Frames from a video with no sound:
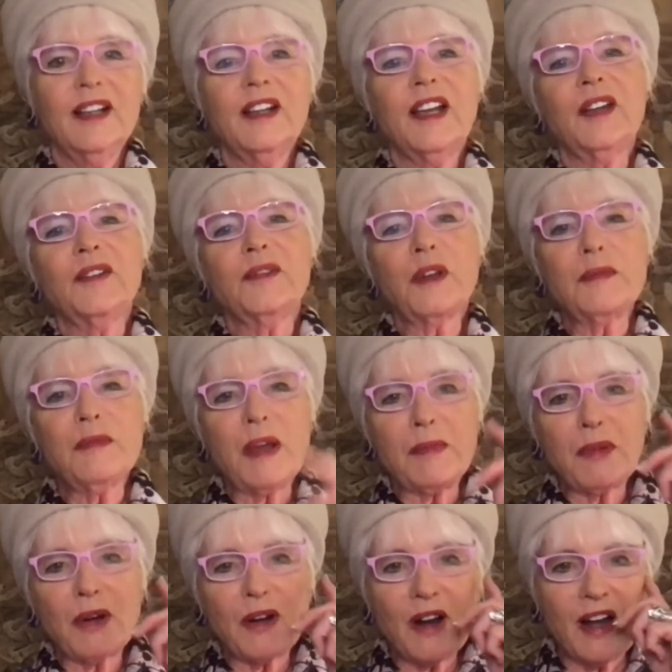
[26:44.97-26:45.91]
And
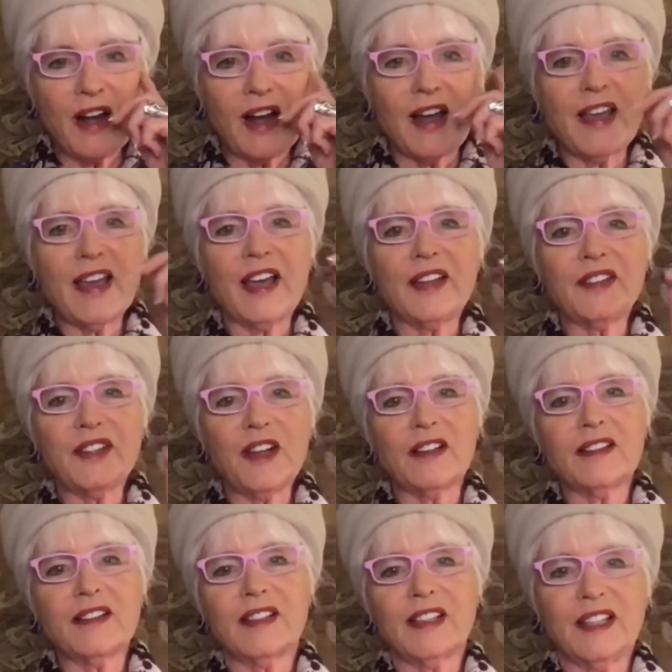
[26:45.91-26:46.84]
remember, eye hath
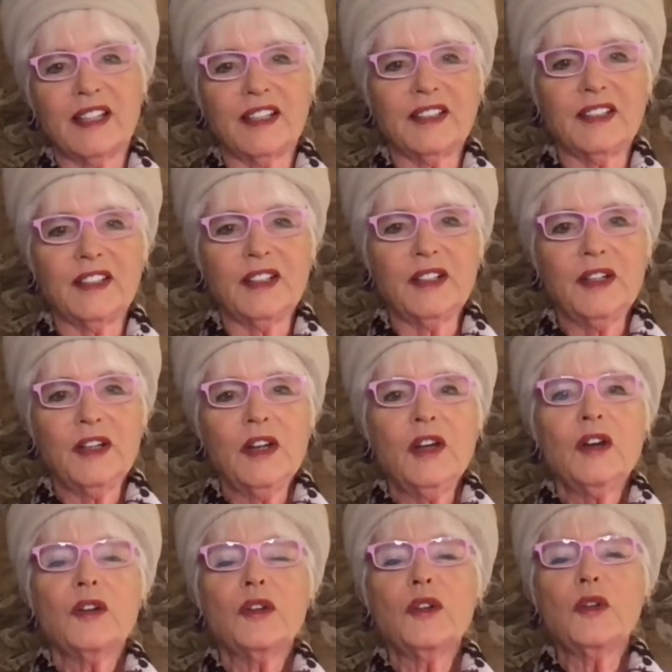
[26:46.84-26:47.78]
not seen,
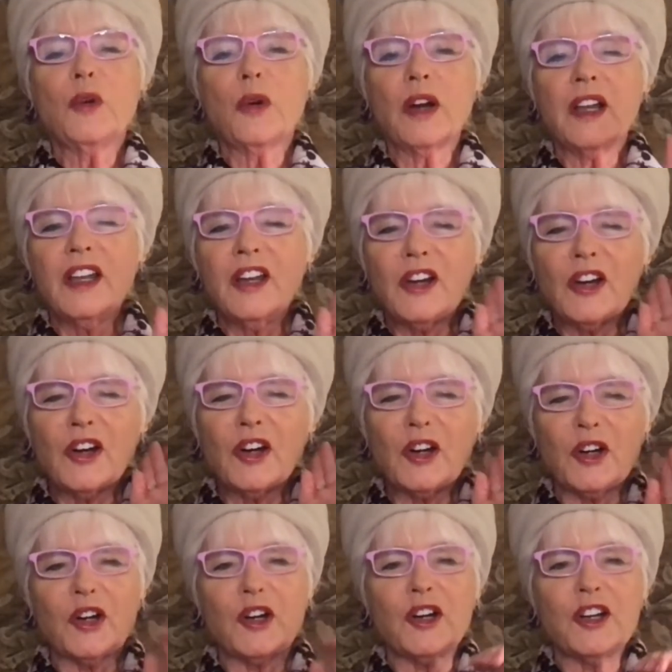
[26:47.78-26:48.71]
nor ear
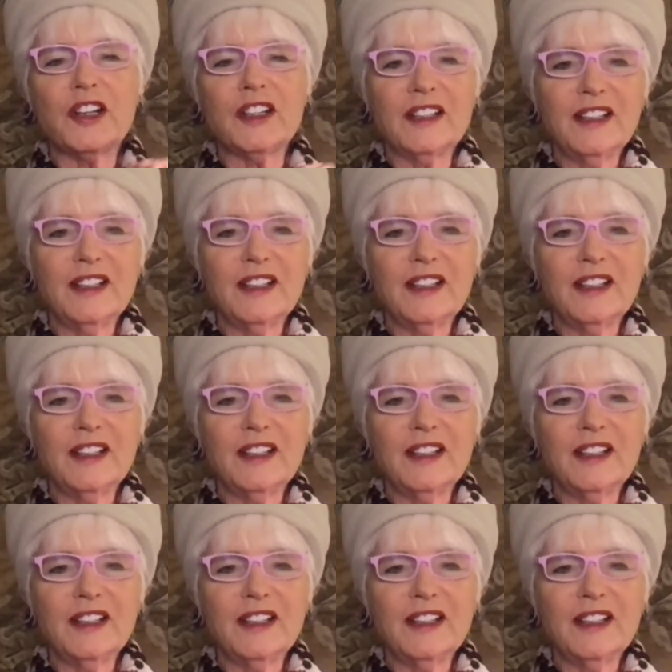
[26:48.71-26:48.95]
heard,